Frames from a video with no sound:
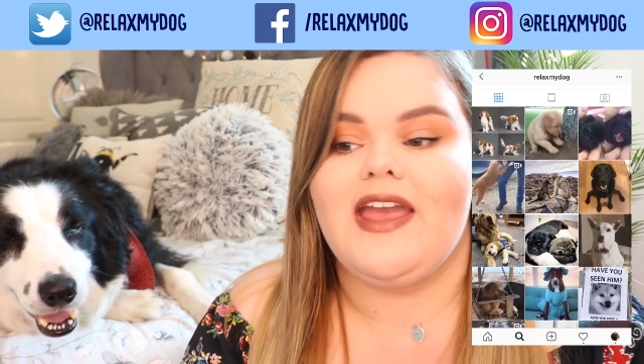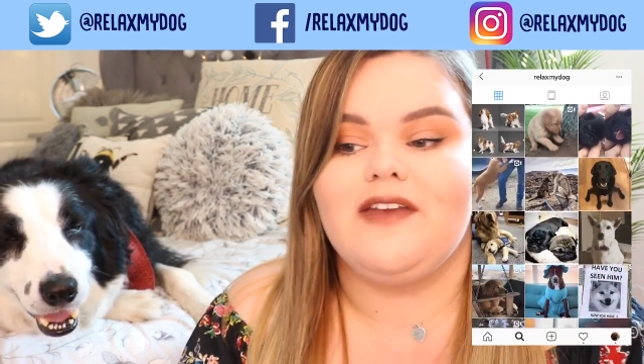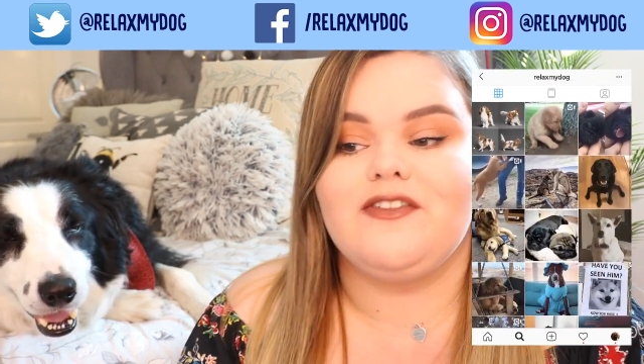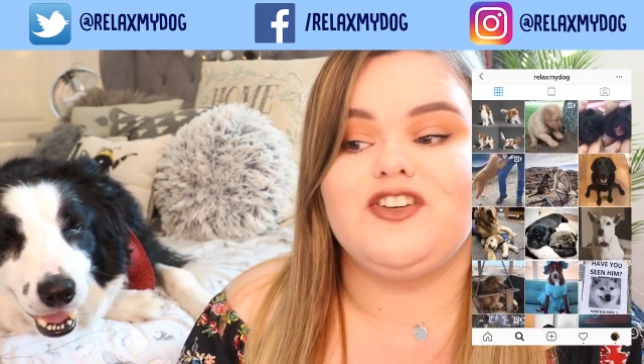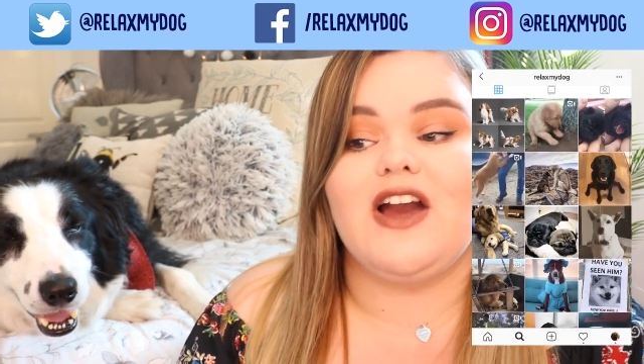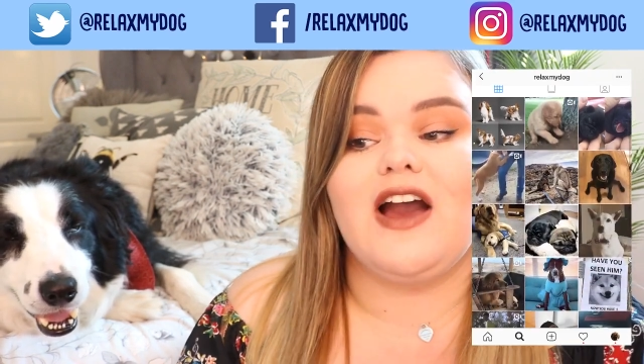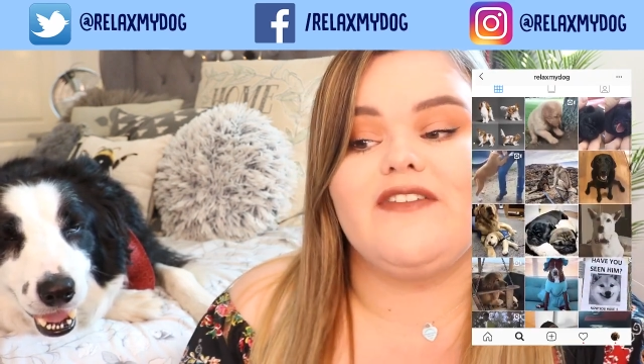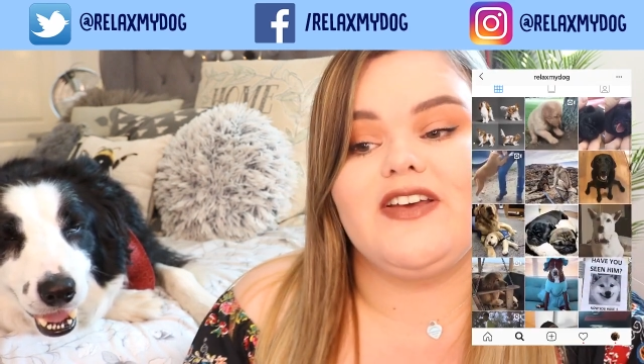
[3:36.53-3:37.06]
if
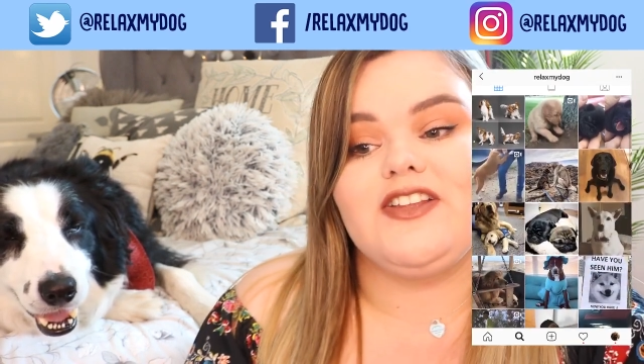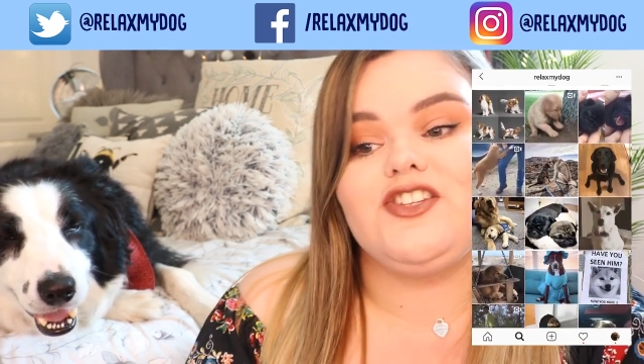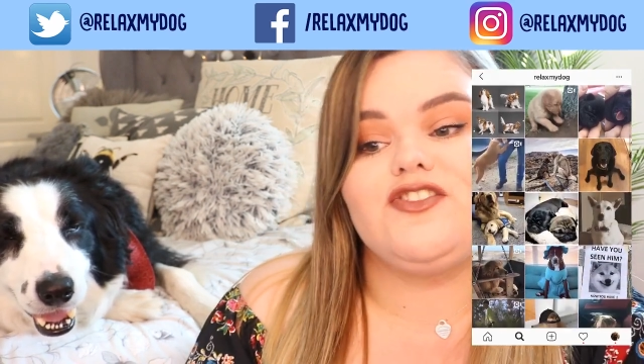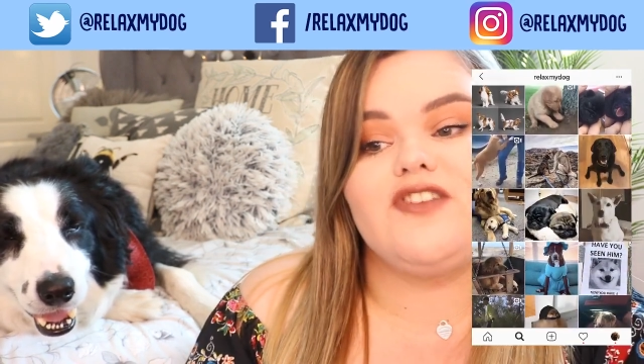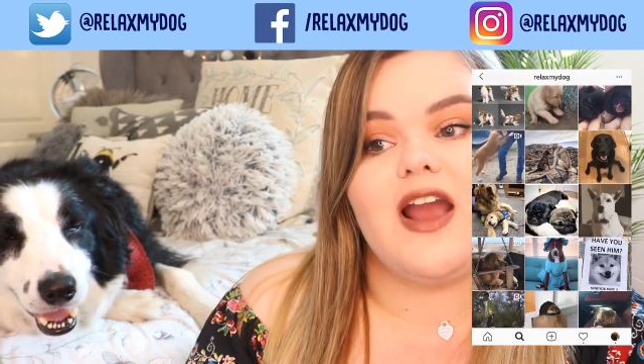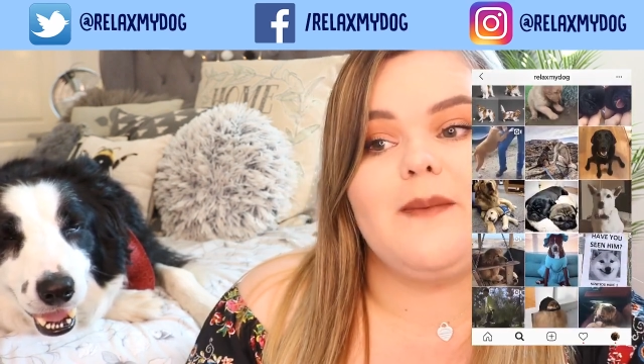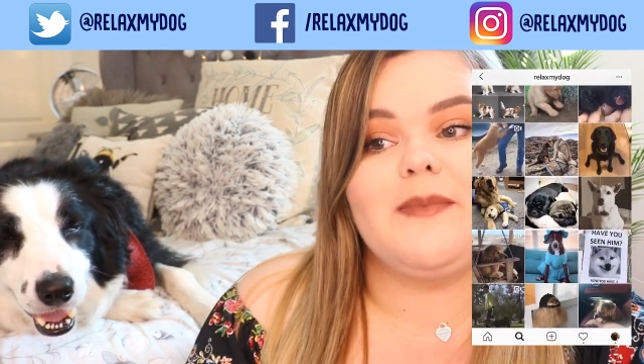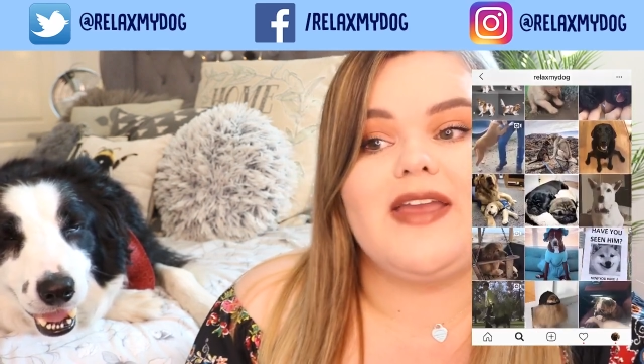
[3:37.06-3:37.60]
you don't have
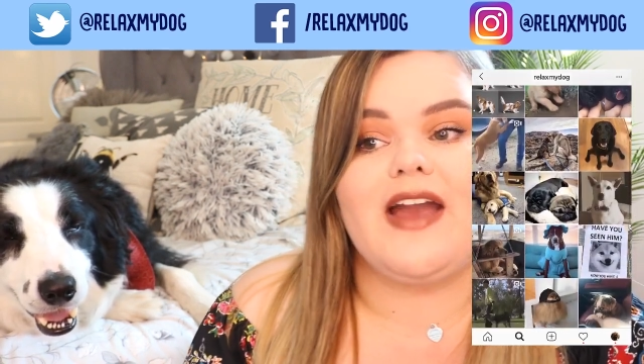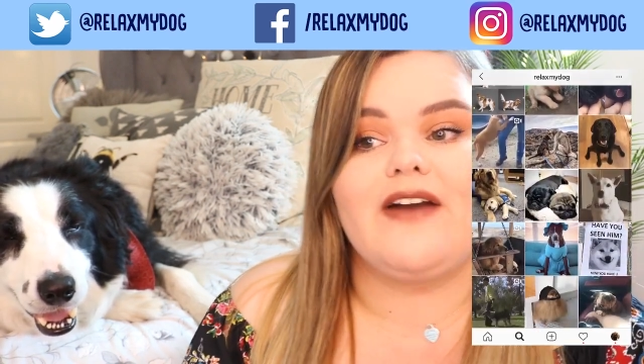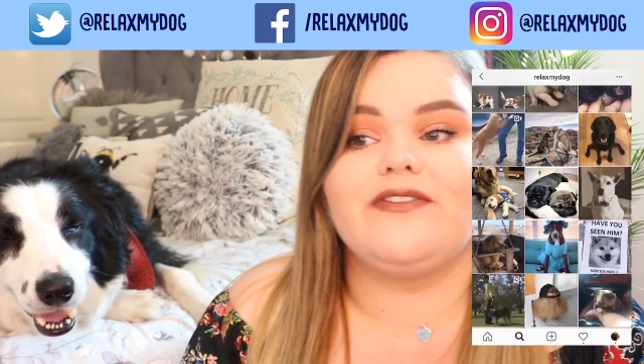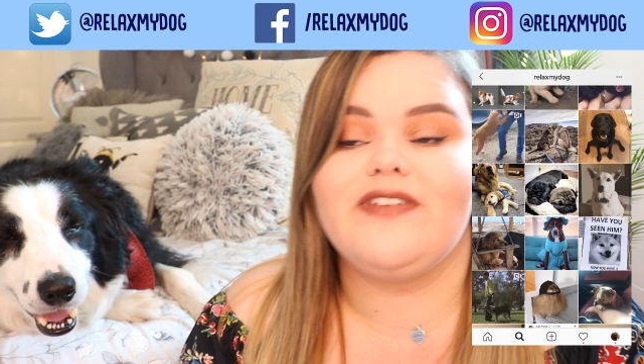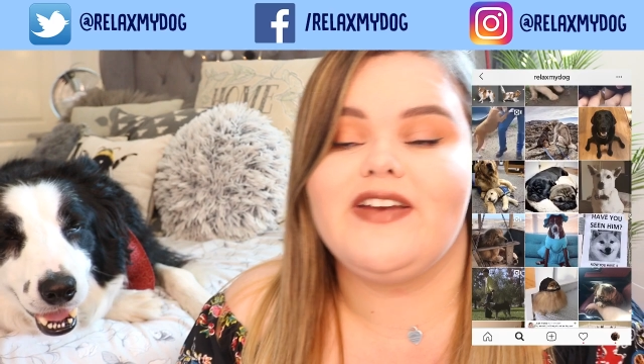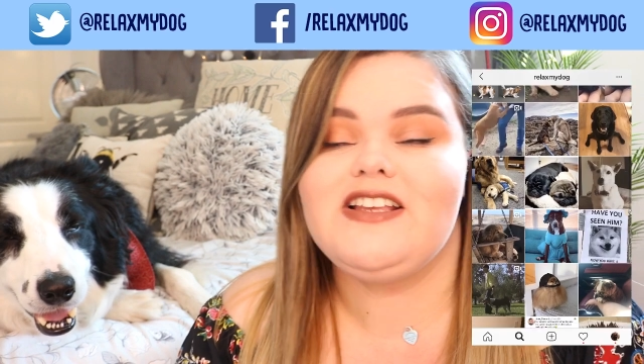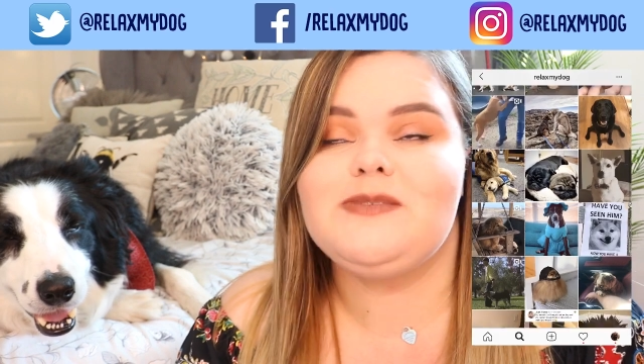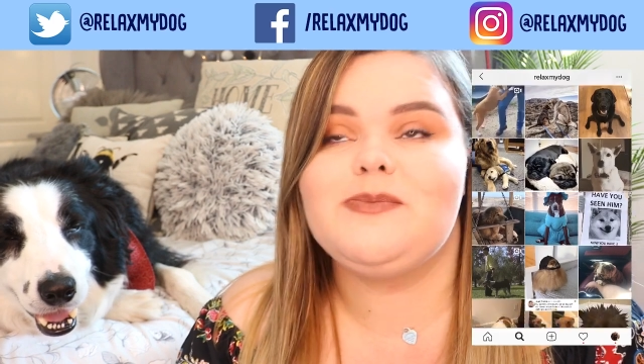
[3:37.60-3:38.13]
Instagram but you
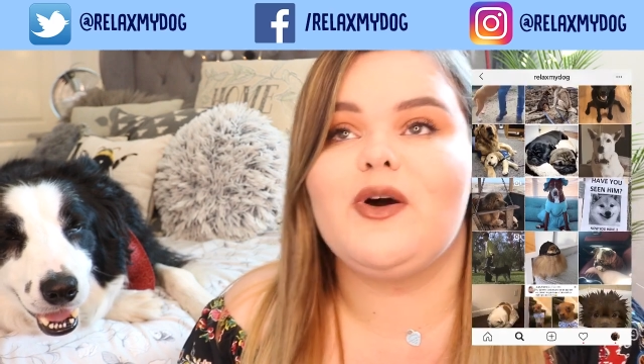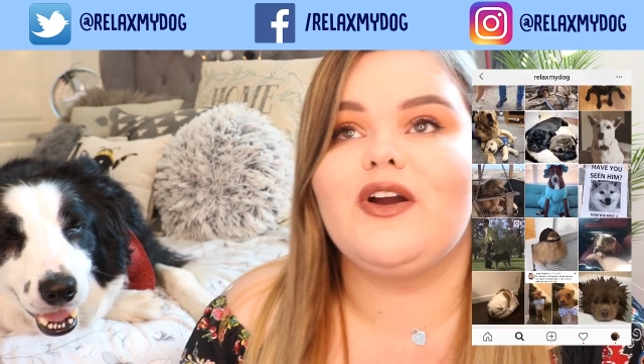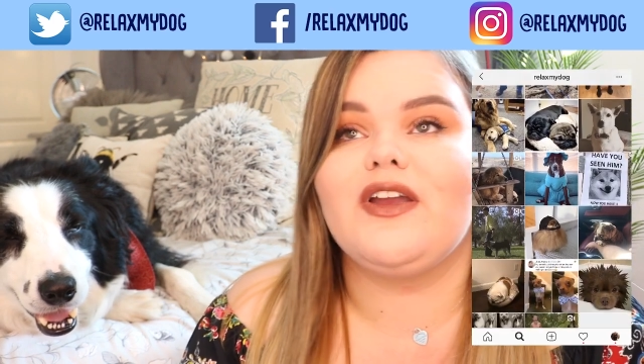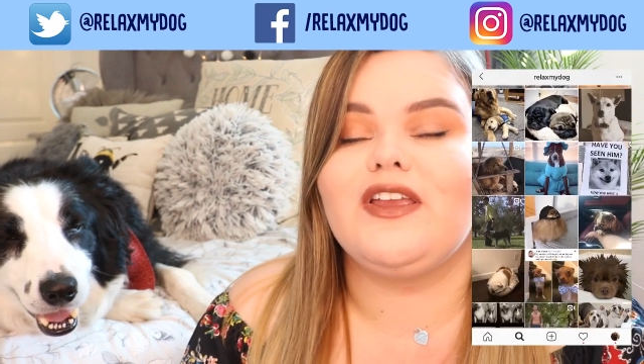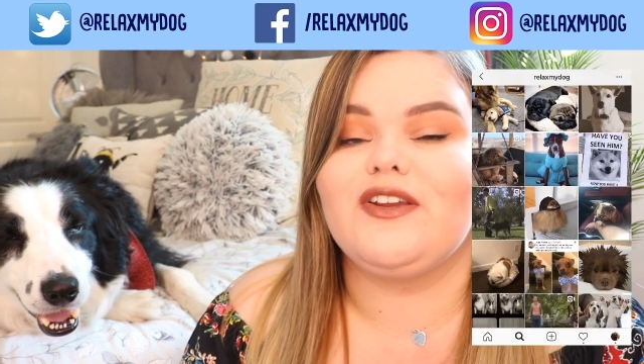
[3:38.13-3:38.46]
have Facebook,